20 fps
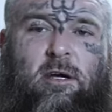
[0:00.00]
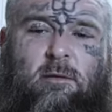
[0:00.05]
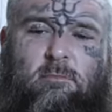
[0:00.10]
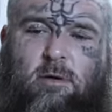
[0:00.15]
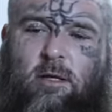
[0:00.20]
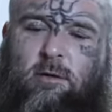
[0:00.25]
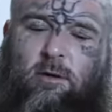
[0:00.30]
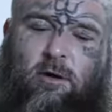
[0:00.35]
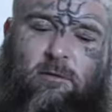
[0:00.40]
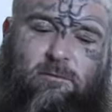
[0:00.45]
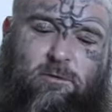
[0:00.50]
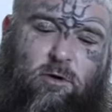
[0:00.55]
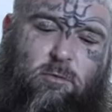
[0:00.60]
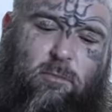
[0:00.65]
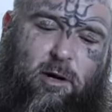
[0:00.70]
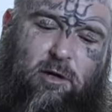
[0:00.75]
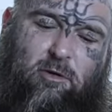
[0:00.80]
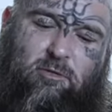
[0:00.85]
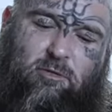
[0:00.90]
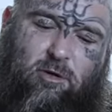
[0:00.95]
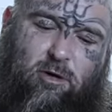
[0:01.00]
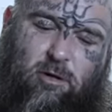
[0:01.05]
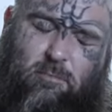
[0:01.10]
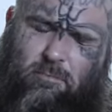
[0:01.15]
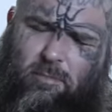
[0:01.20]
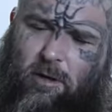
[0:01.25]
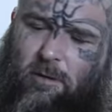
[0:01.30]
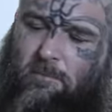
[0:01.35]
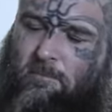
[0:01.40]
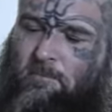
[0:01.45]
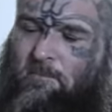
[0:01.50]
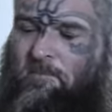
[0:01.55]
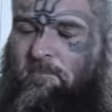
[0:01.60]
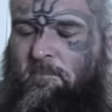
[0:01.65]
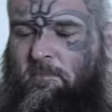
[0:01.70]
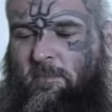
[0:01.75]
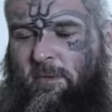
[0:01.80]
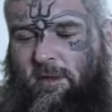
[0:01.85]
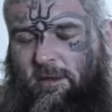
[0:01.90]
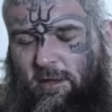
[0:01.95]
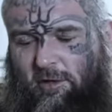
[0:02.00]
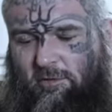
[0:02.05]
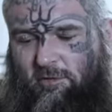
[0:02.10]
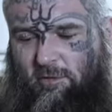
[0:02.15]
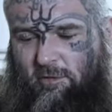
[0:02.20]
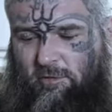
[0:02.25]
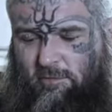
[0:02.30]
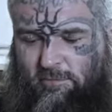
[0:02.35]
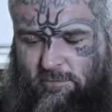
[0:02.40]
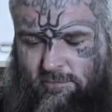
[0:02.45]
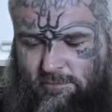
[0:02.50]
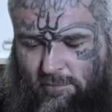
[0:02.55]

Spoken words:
Probably won't film my dessert, but that's cool.